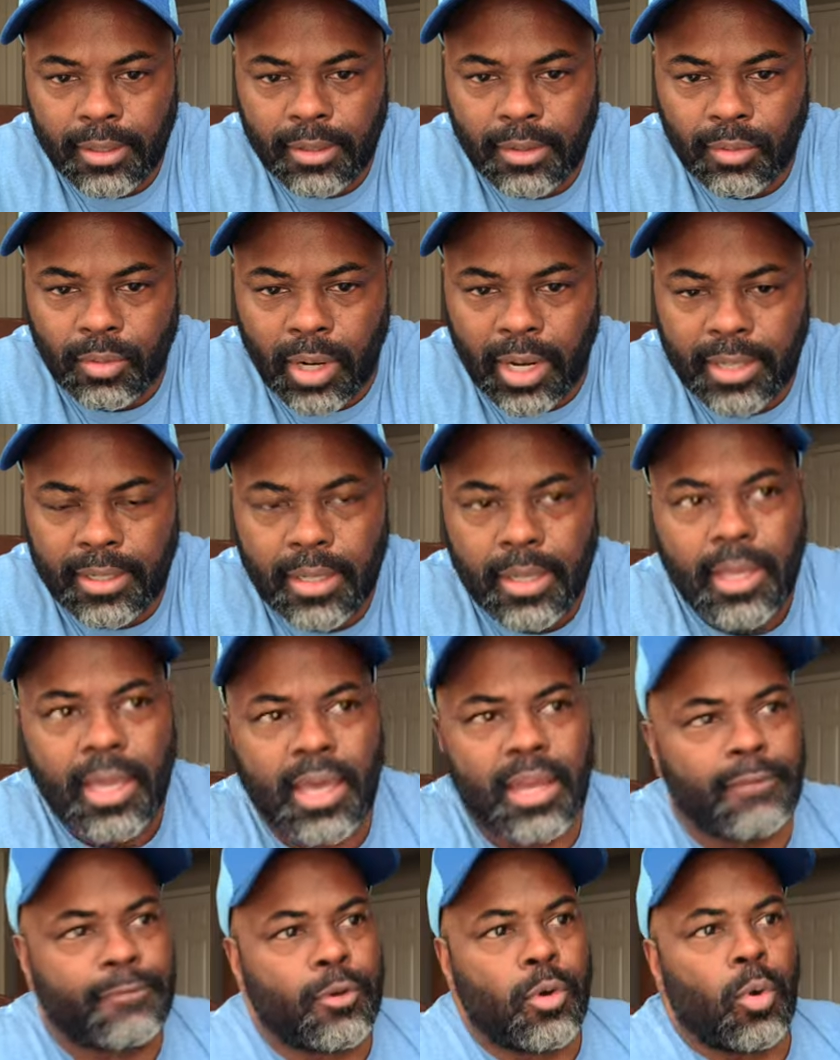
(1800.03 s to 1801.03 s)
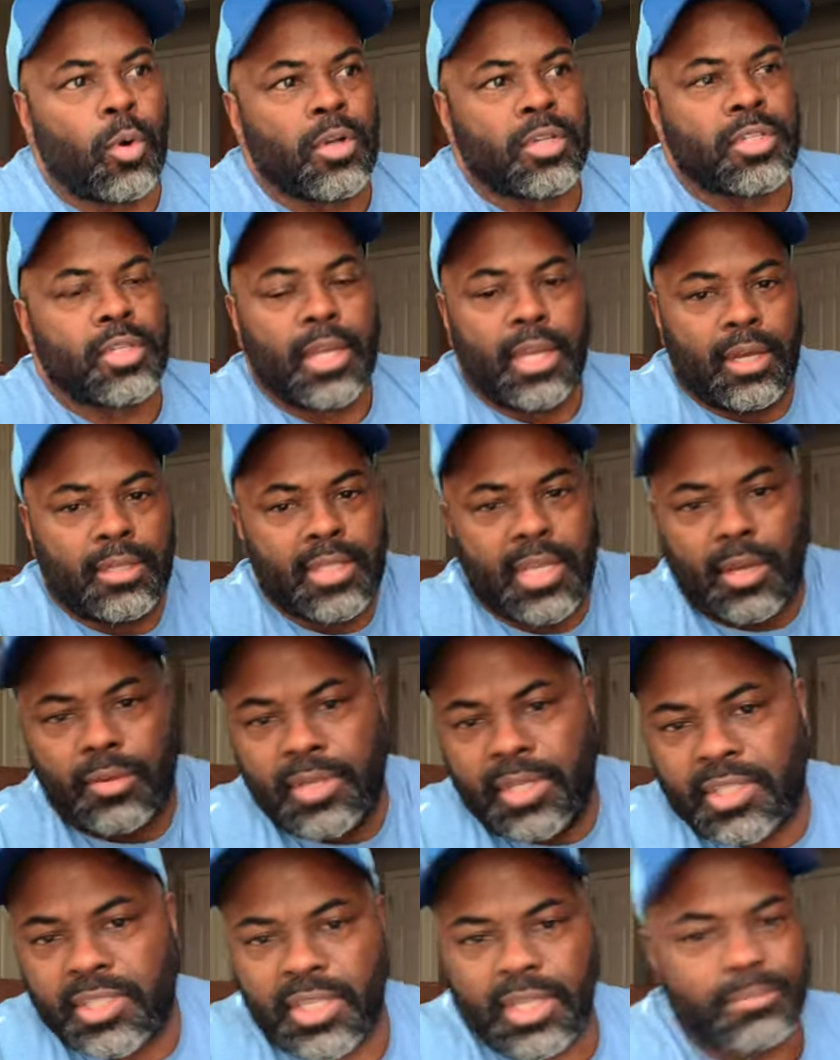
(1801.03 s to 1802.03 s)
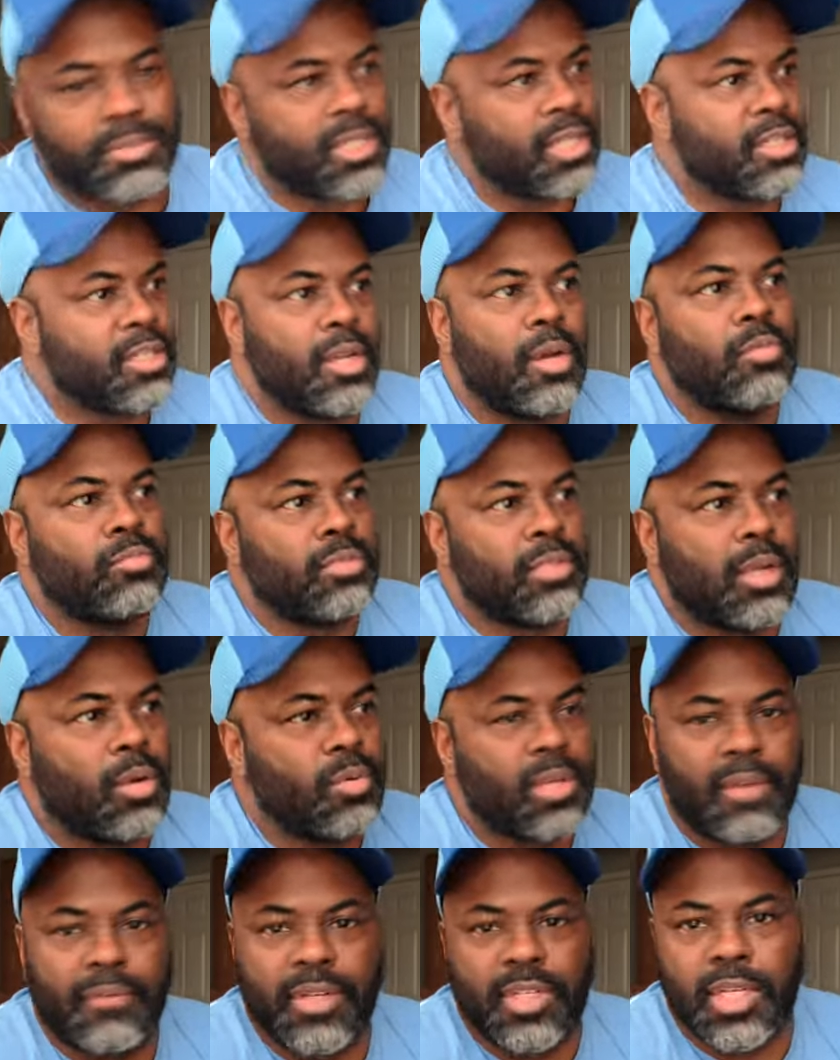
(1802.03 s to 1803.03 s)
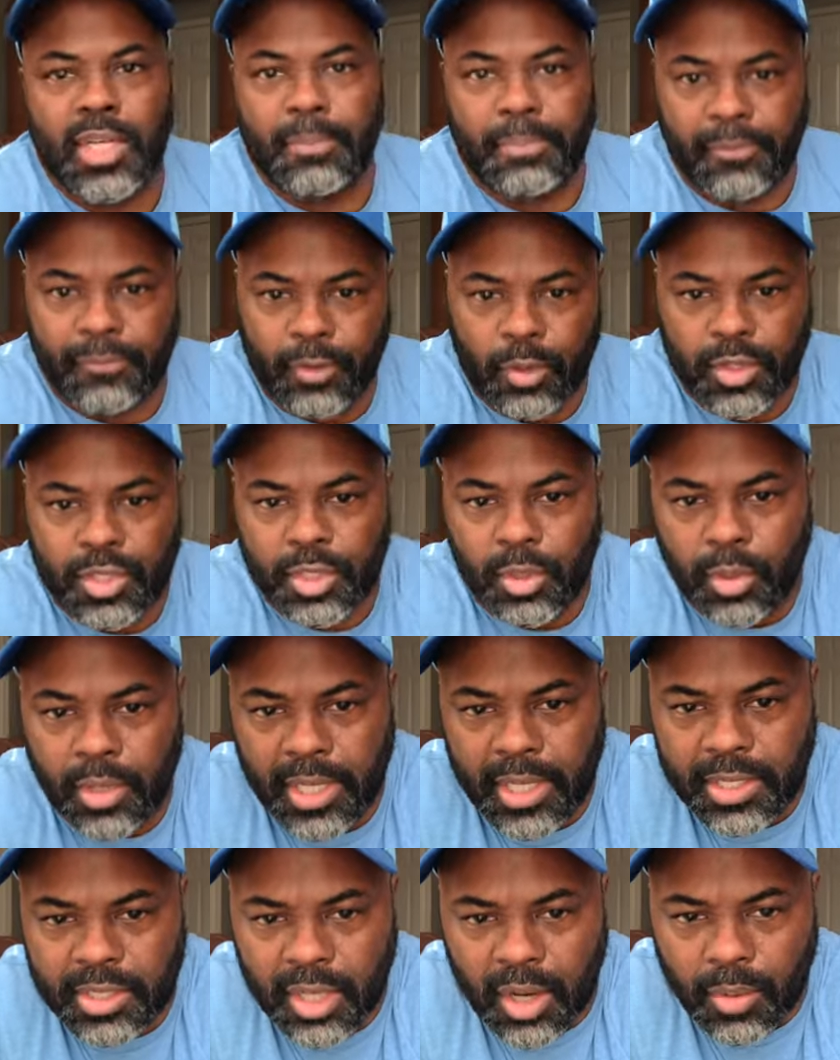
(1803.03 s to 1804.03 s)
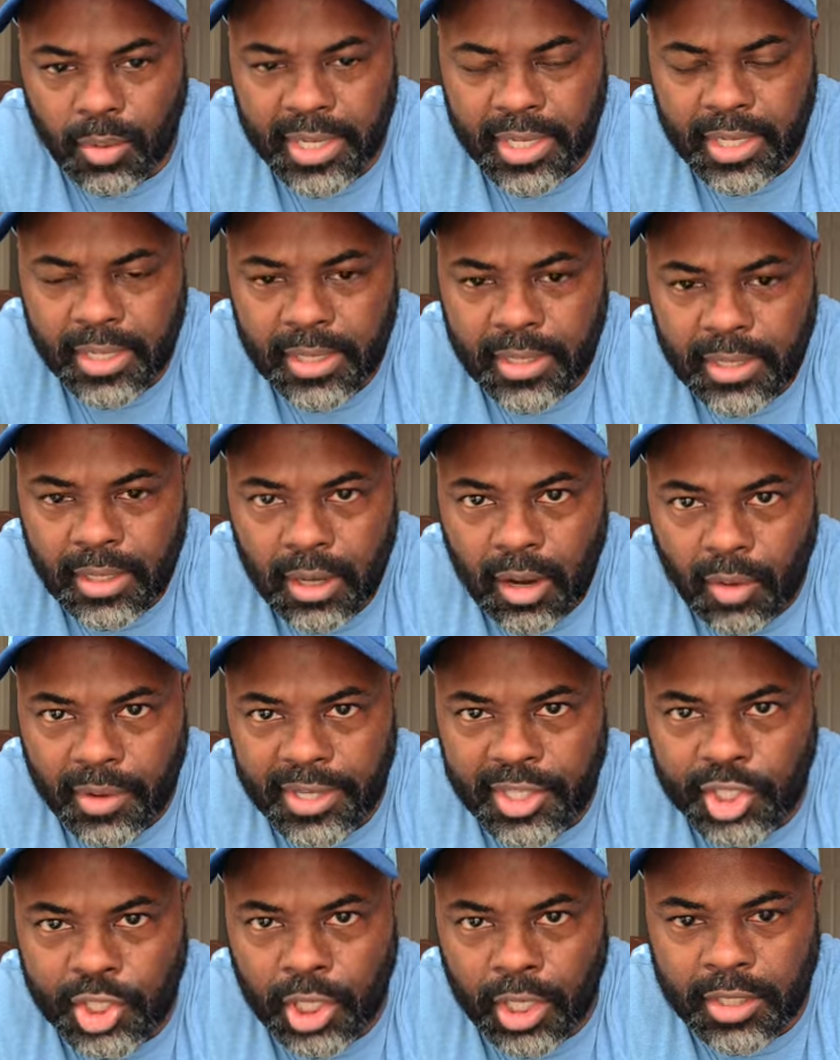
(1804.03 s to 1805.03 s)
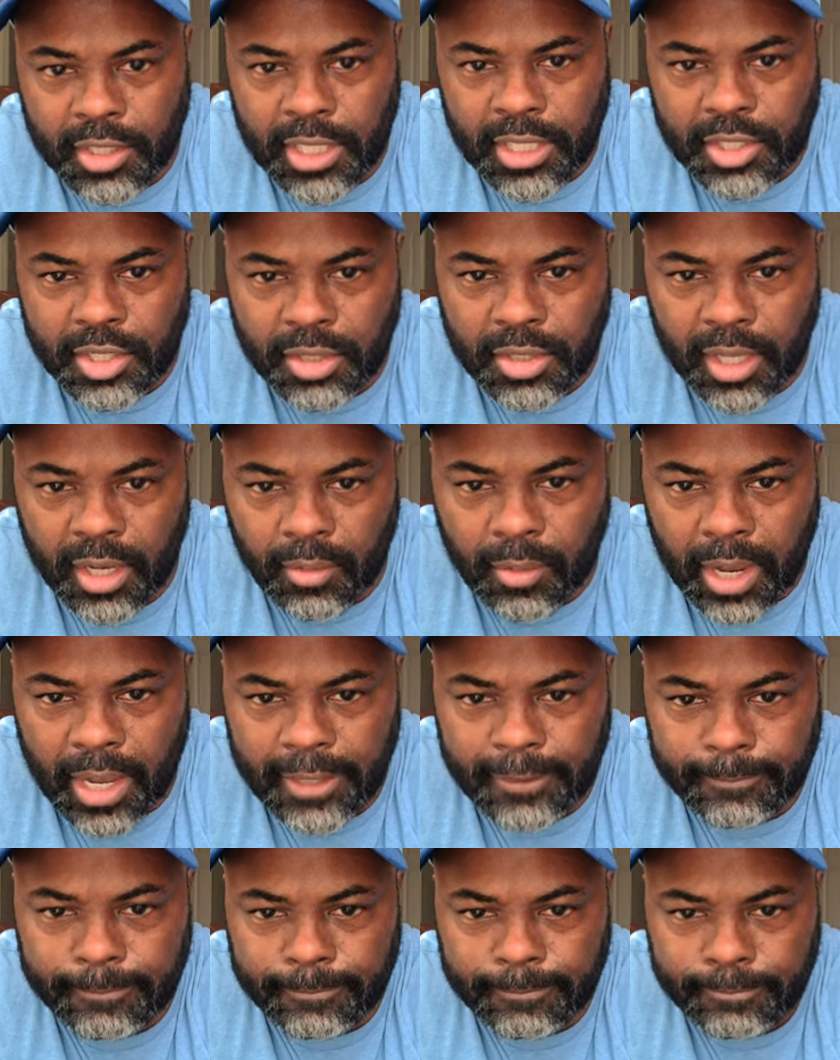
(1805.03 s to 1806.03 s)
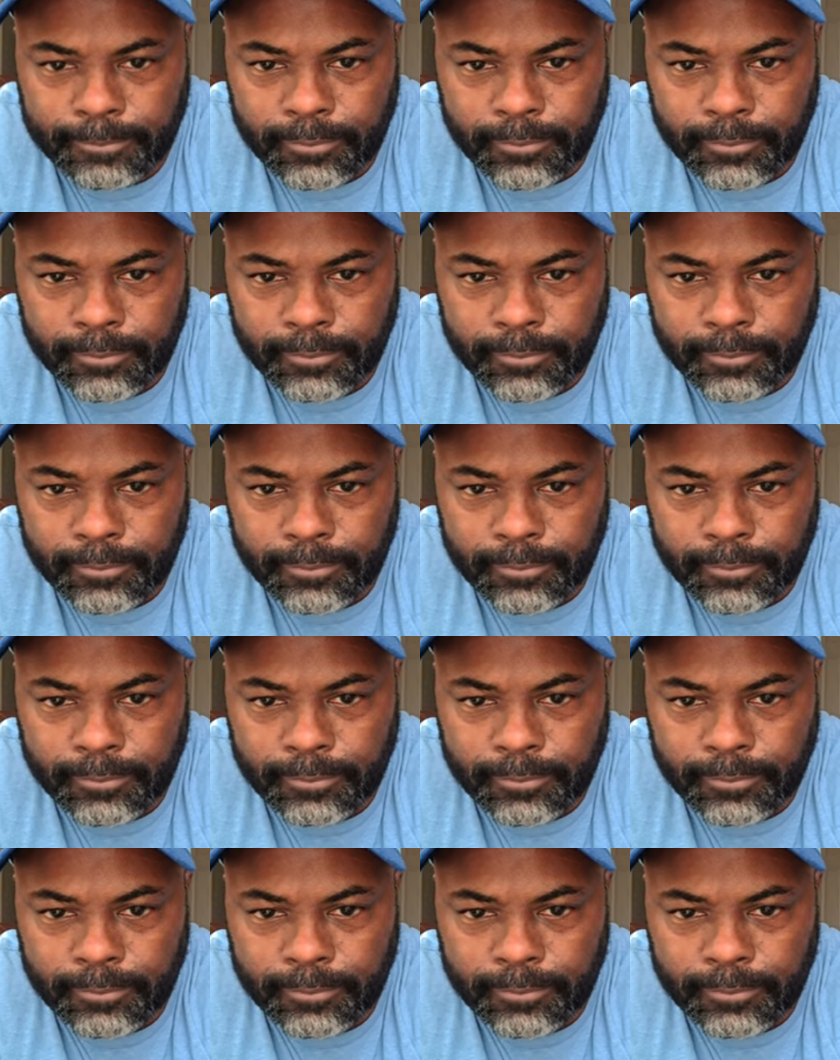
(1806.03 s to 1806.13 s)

right? And of course, as LD Sim said, don't don't give a tip if gratuity is already already chucked into there, right?